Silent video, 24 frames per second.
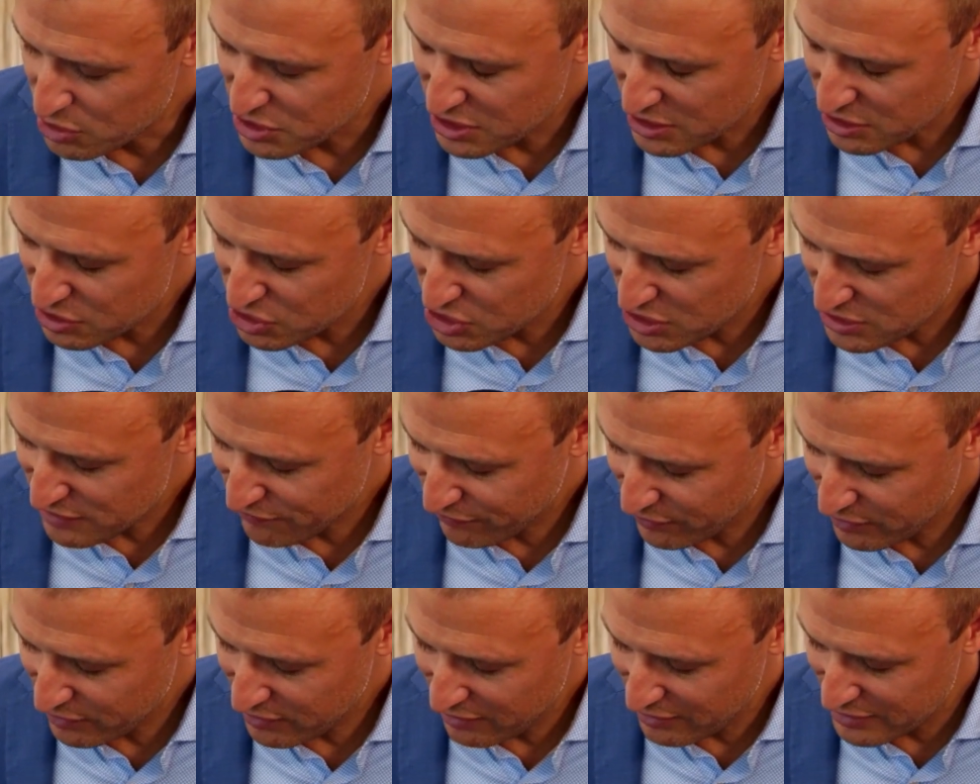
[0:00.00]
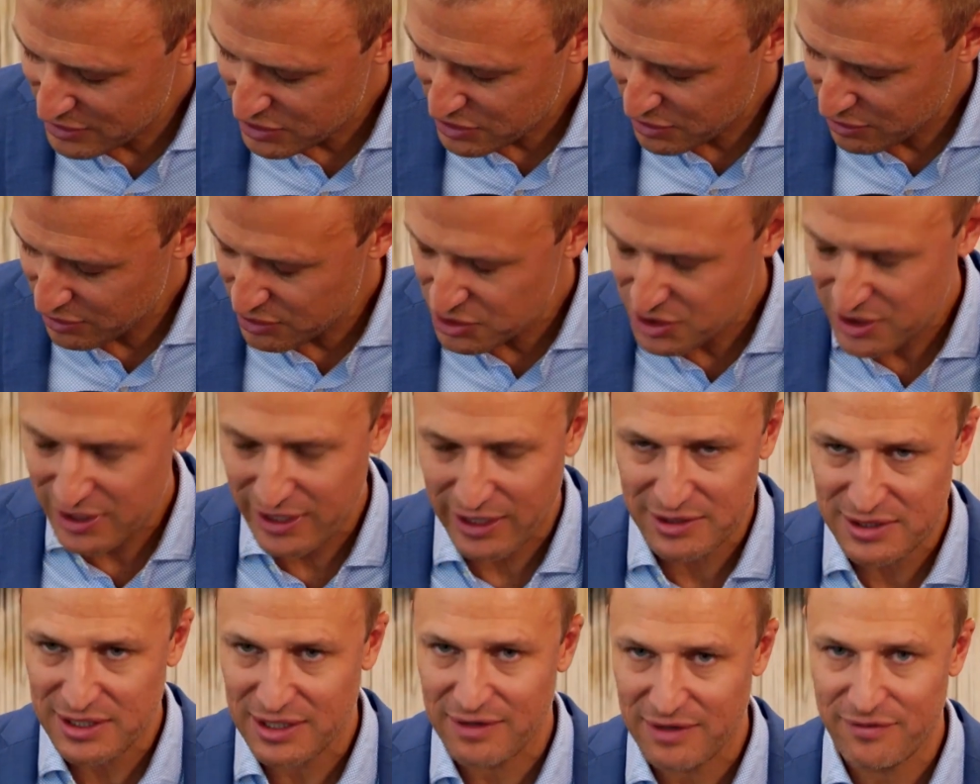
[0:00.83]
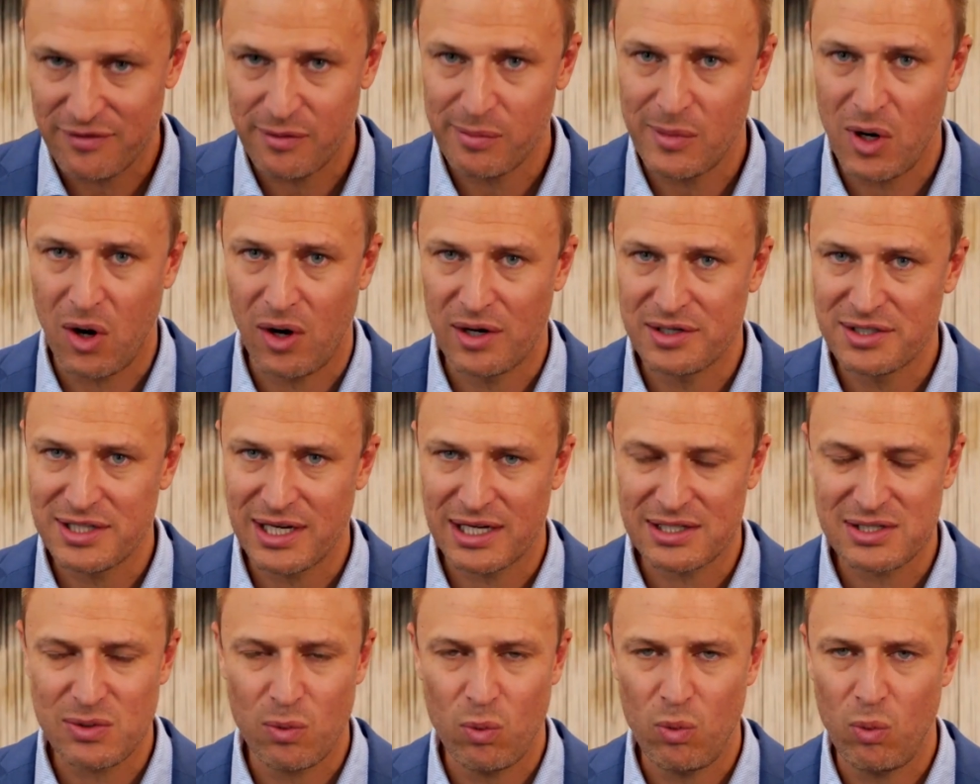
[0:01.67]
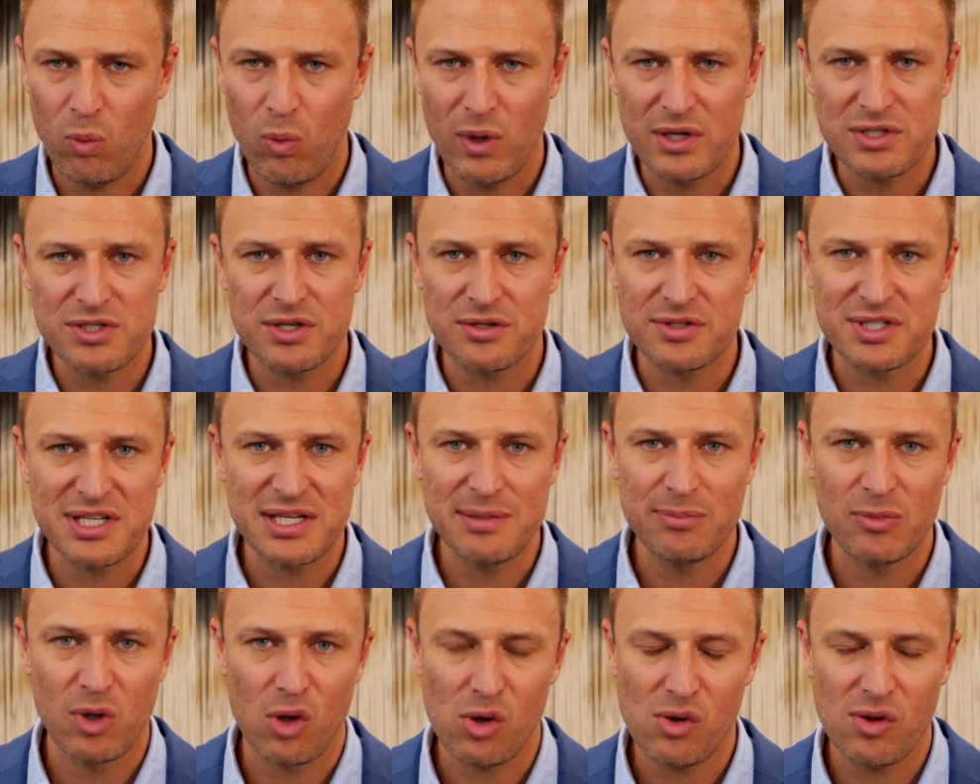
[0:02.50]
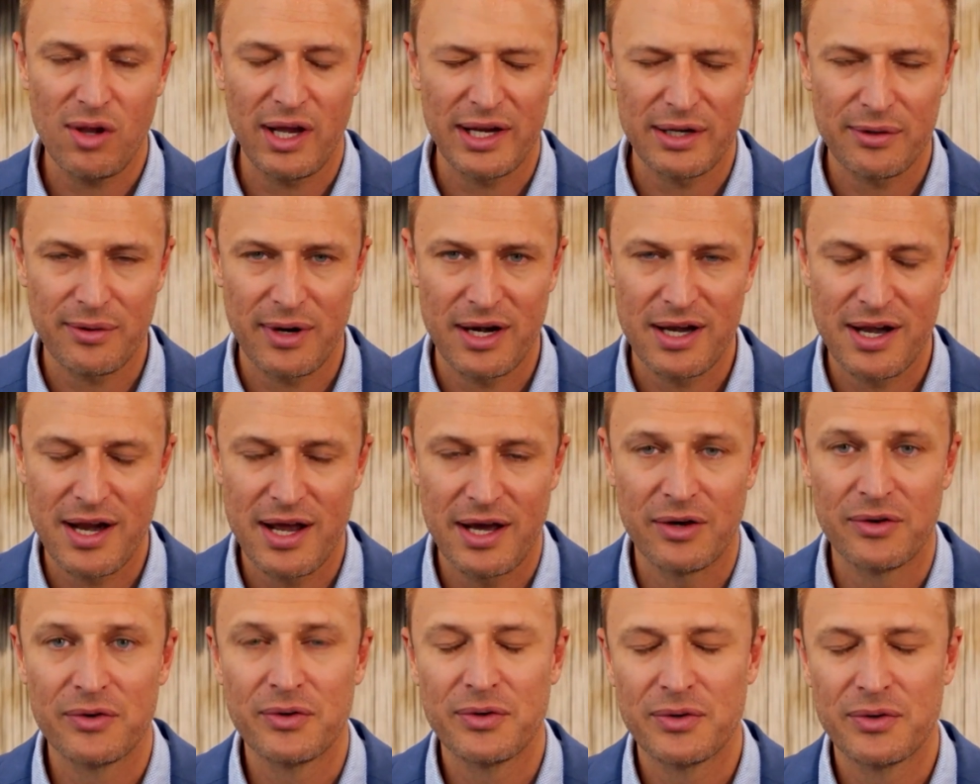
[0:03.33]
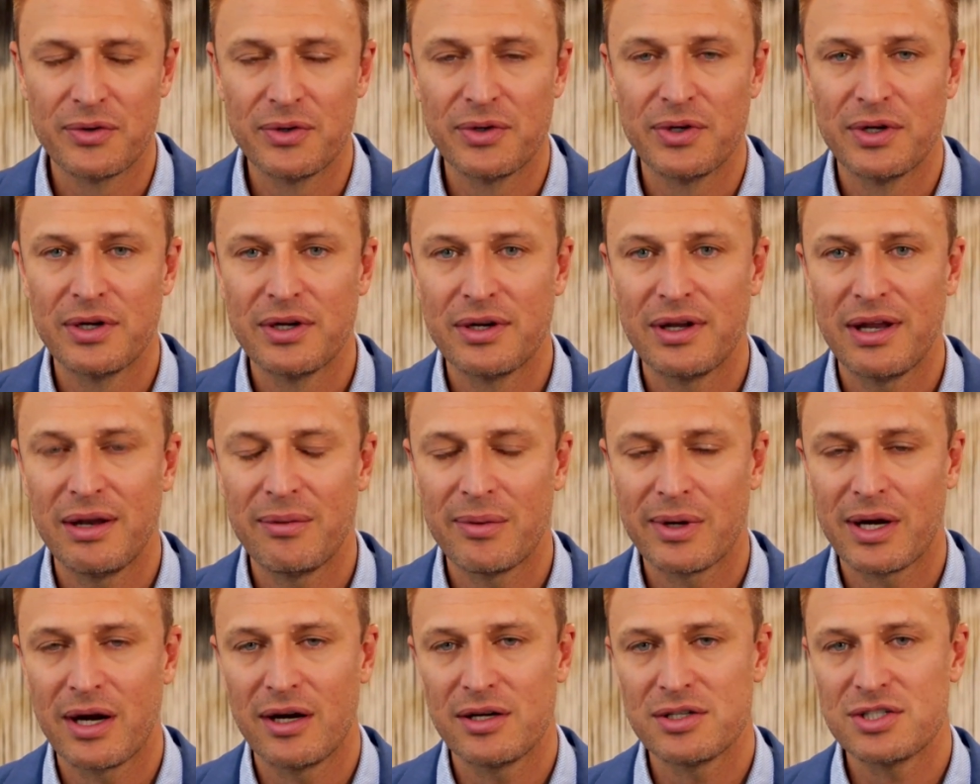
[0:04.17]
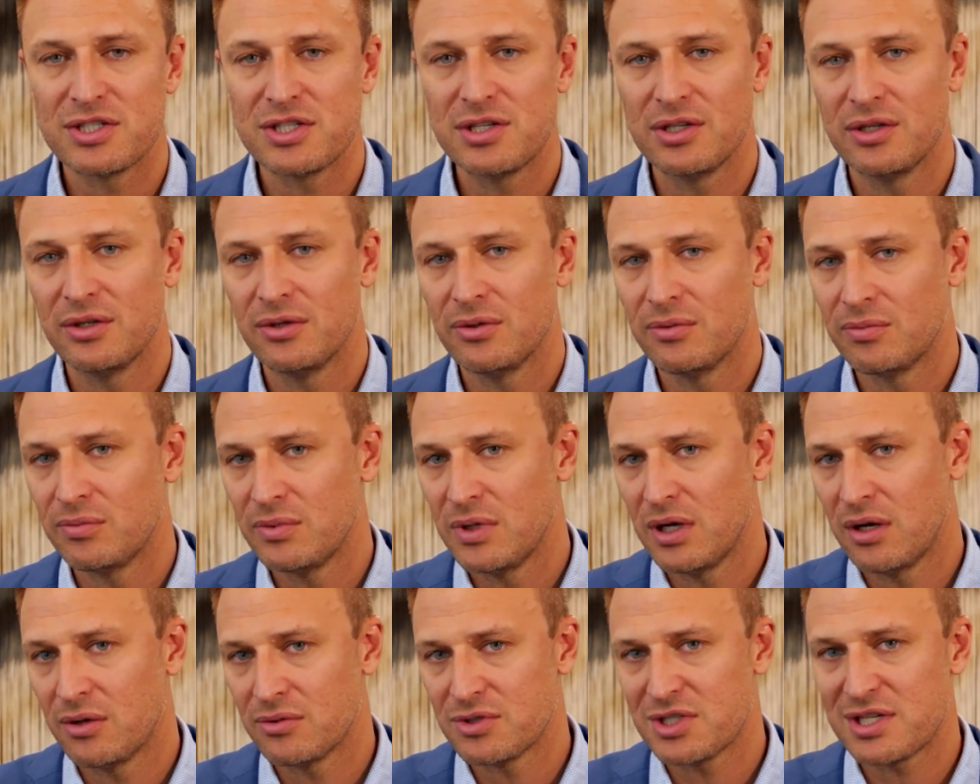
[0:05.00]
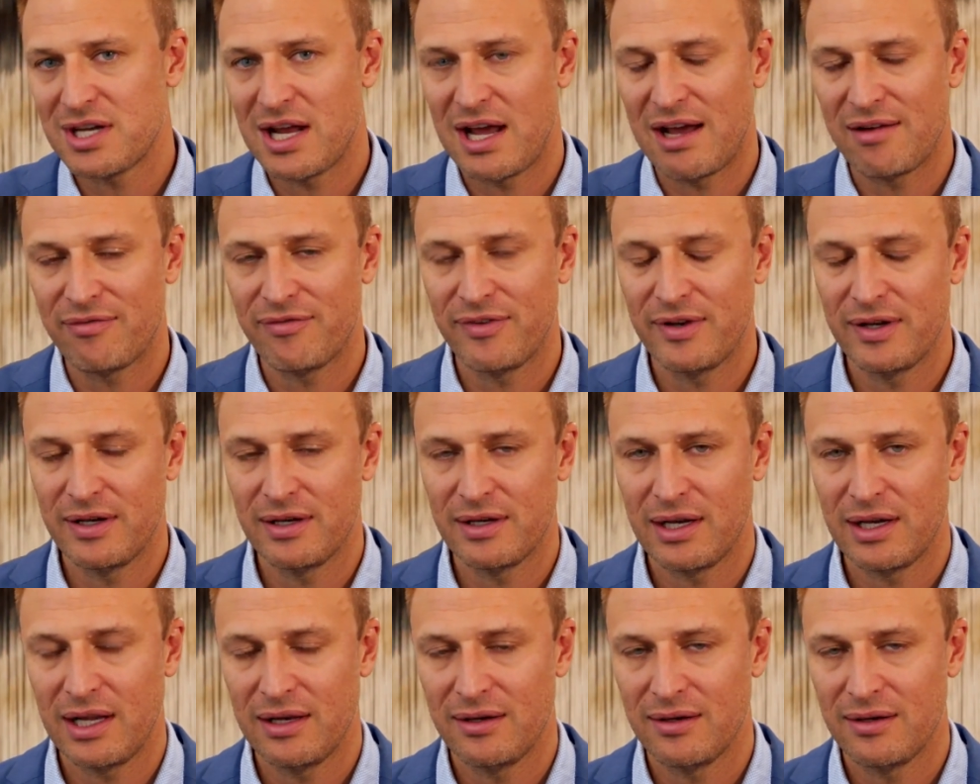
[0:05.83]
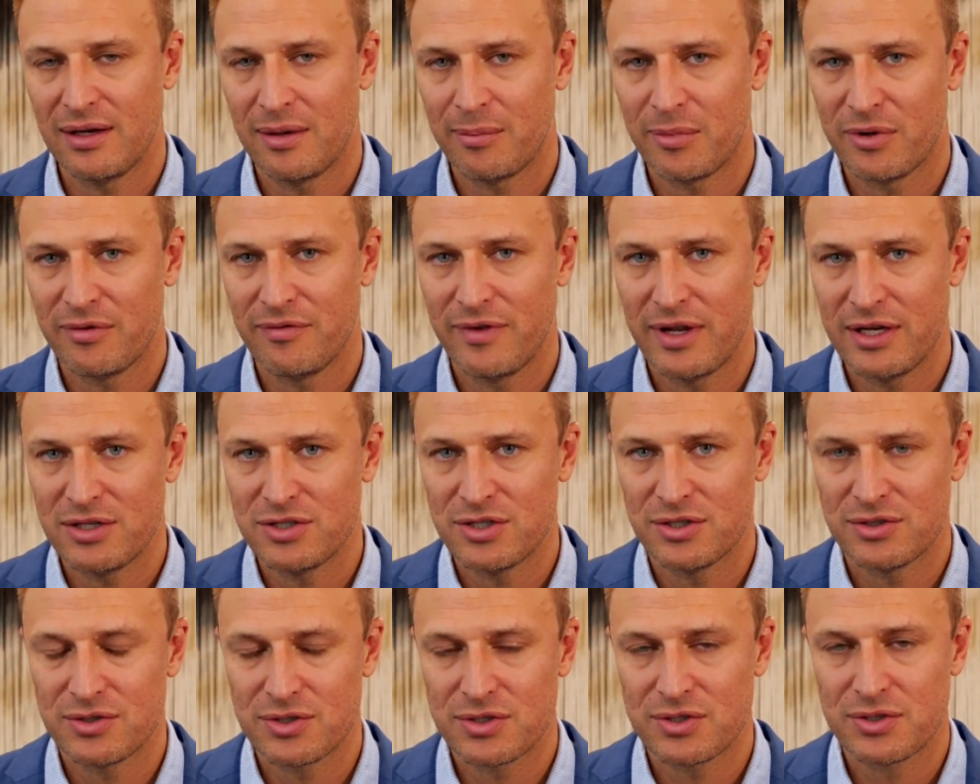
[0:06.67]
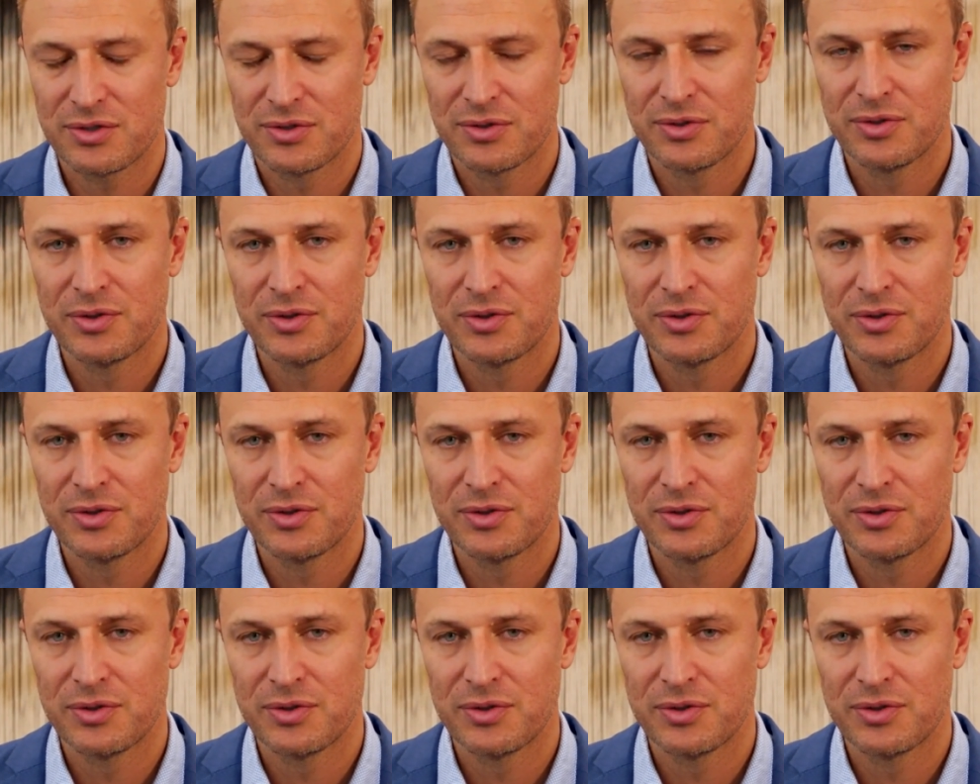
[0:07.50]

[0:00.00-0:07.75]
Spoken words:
just for the listeners there, to give them context, what does your team look like right now in regards to, staff and number of agents?